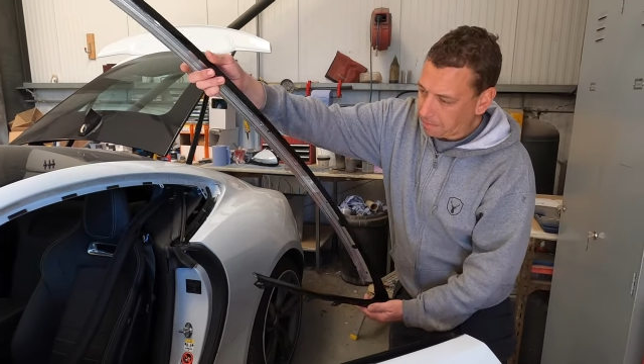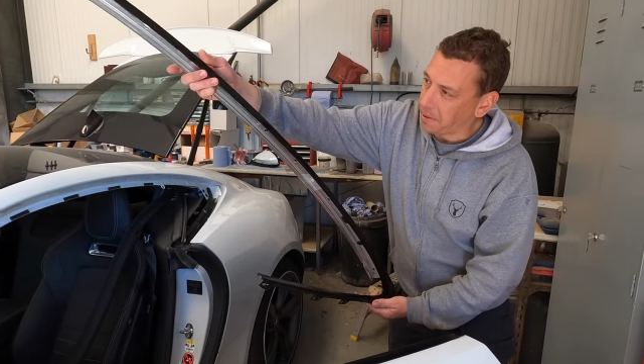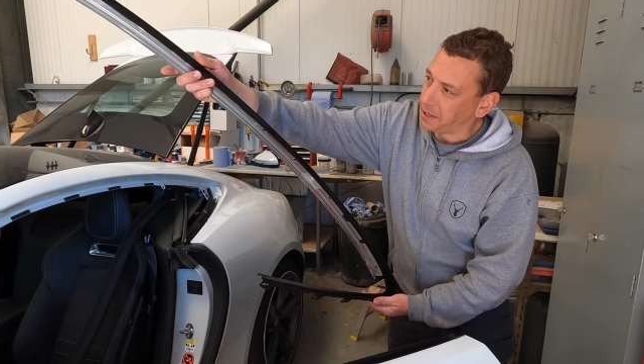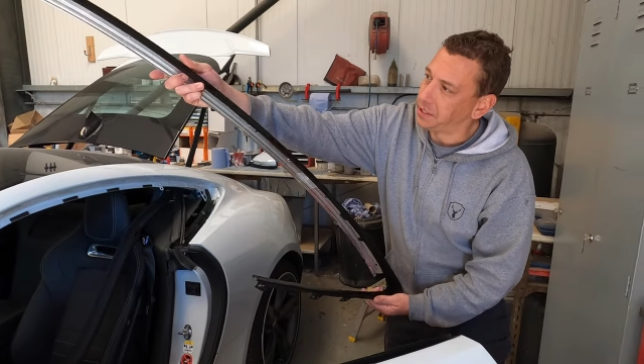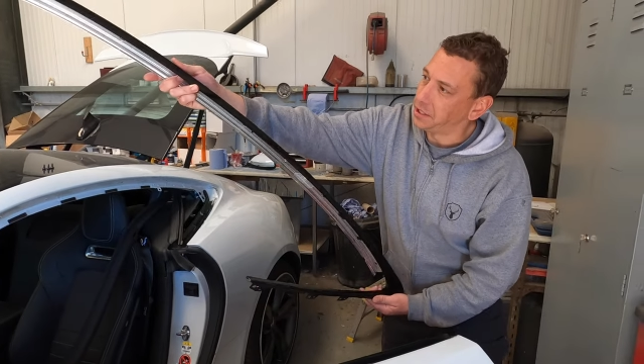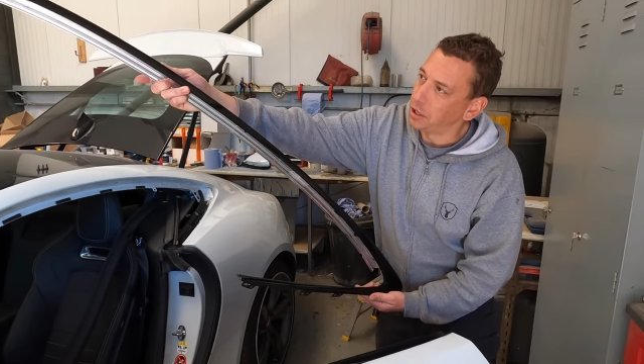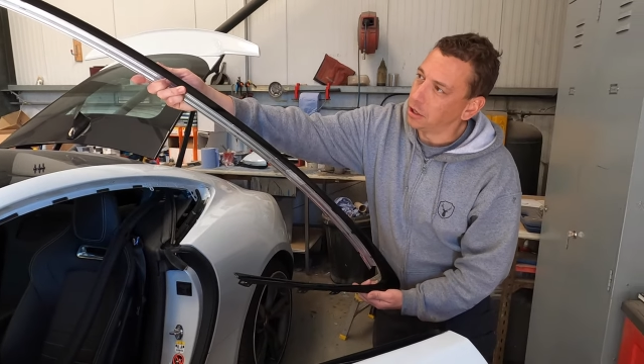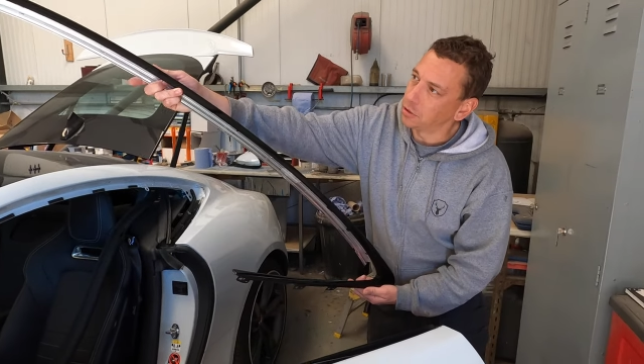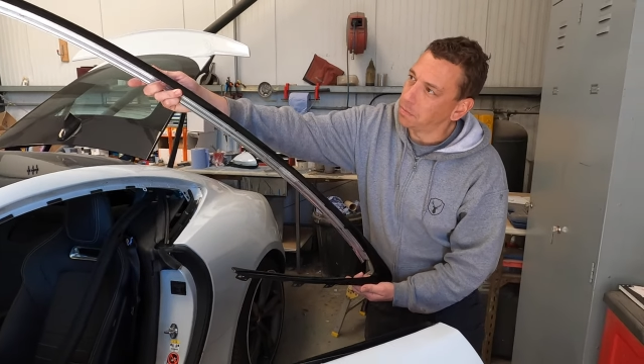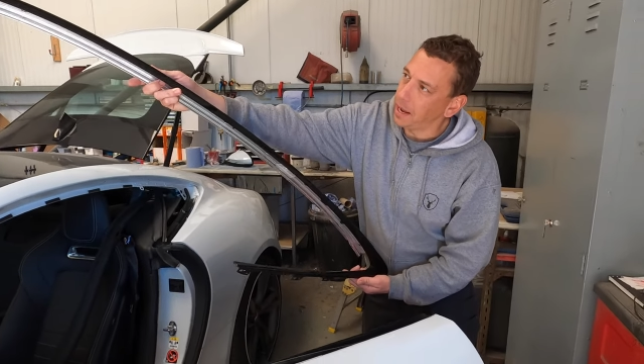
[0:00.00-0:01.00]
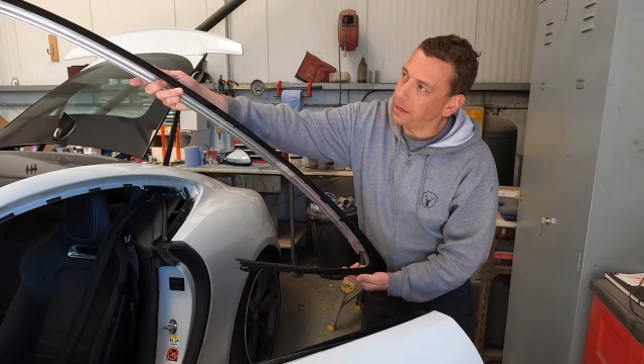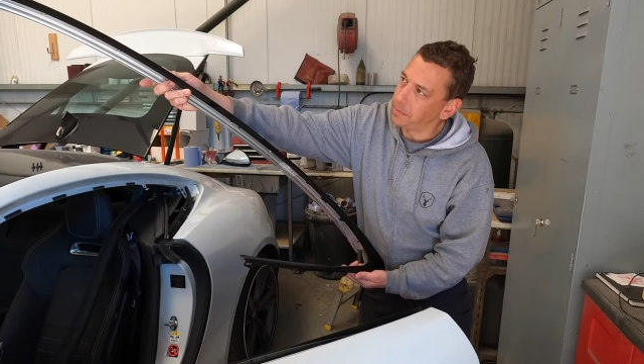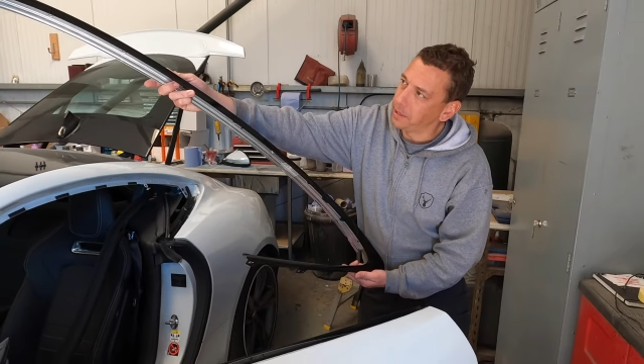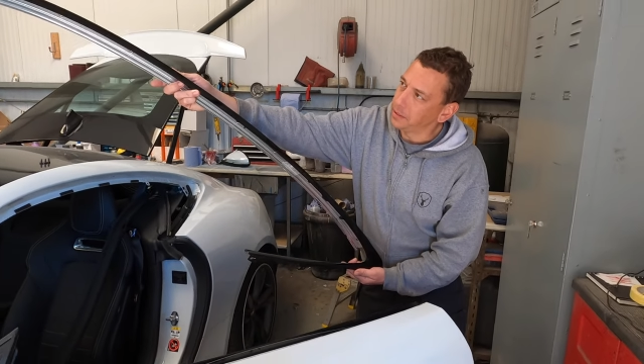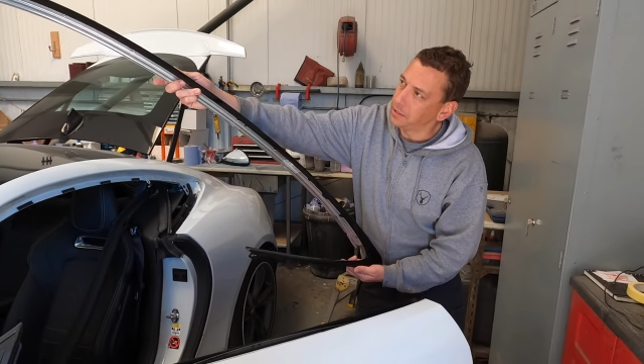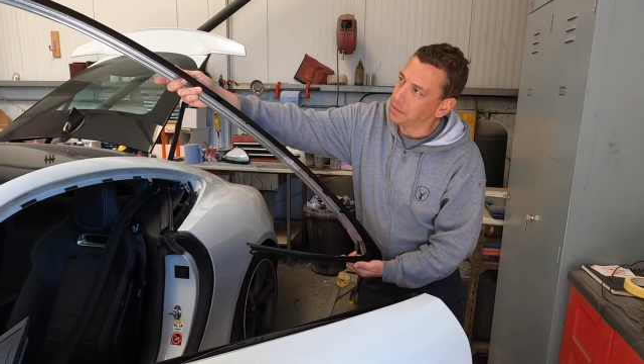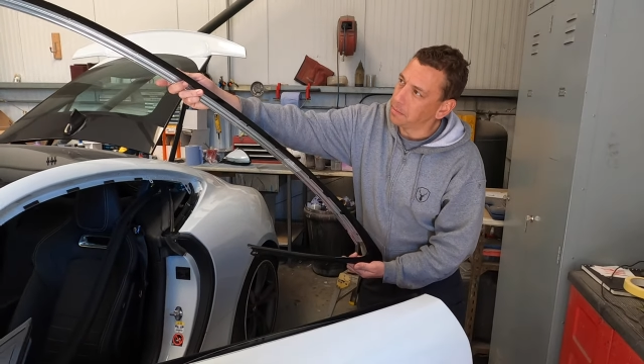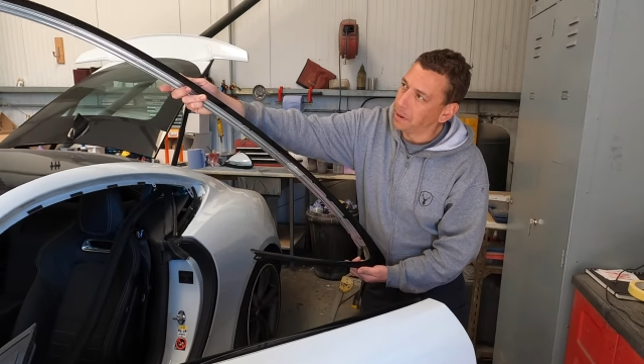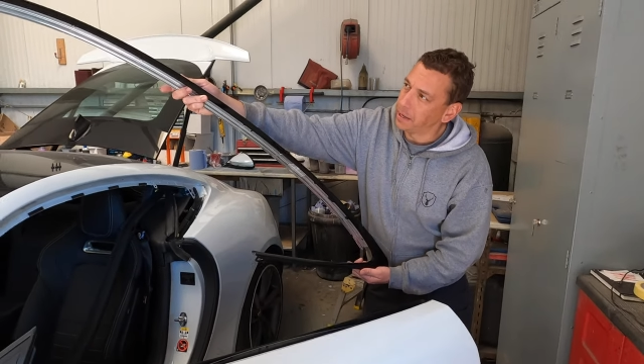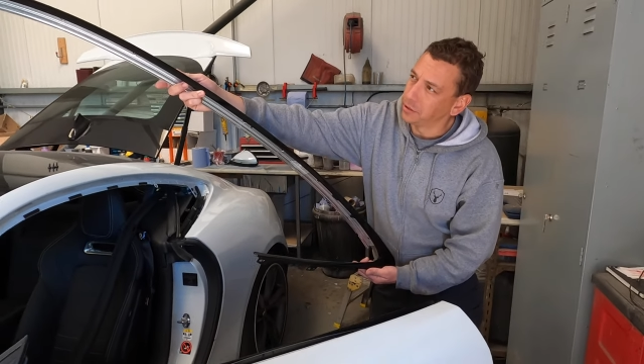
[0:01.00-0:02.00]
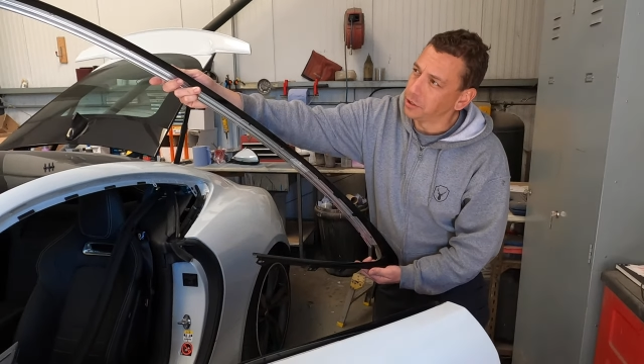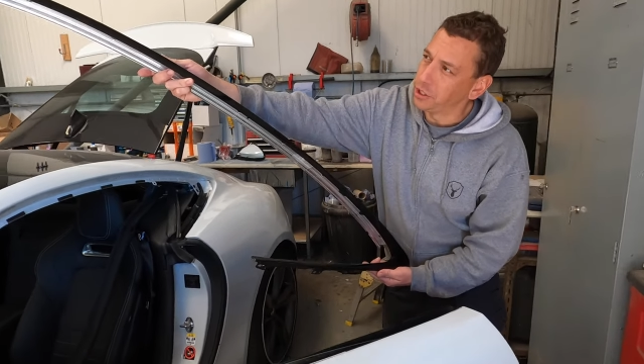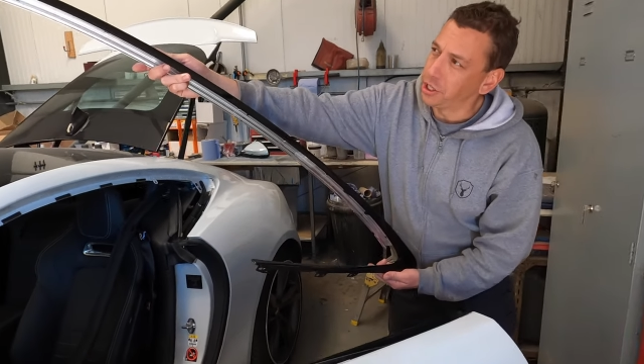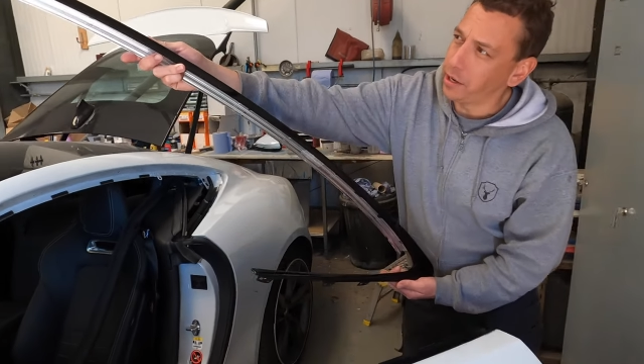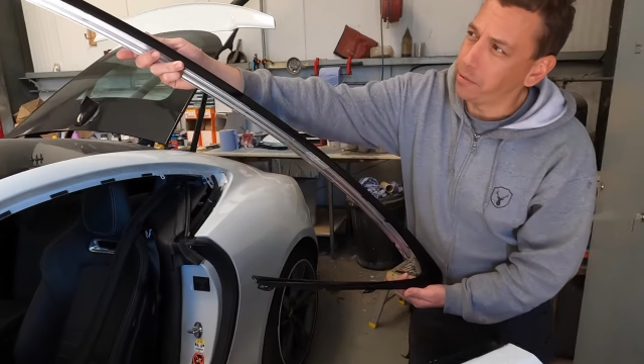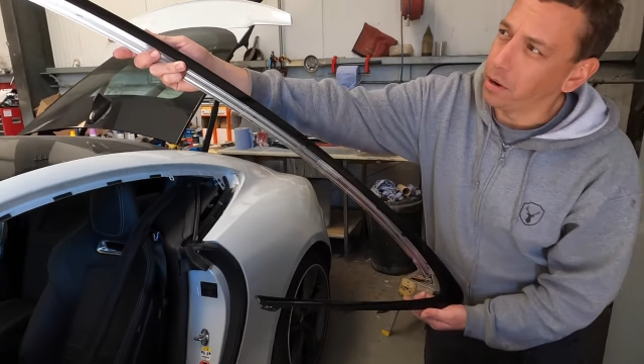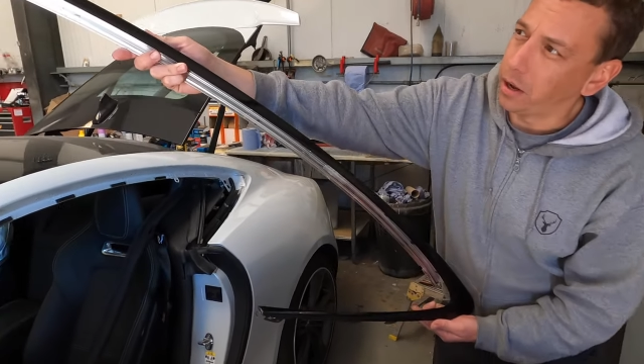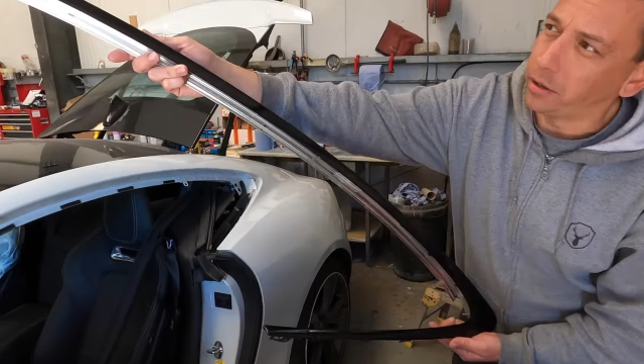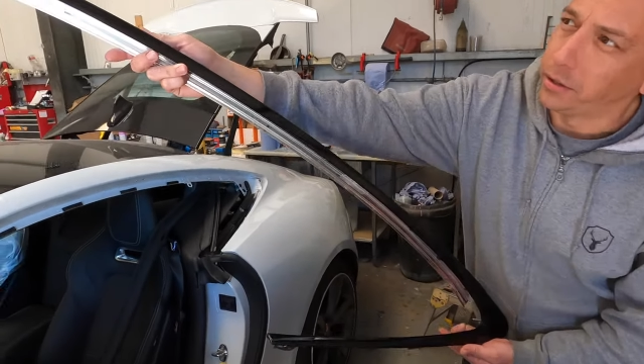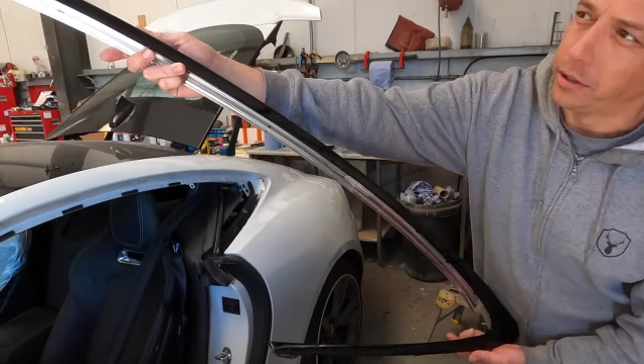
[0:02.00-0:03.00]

painted gloss black bits back onto Jaguar.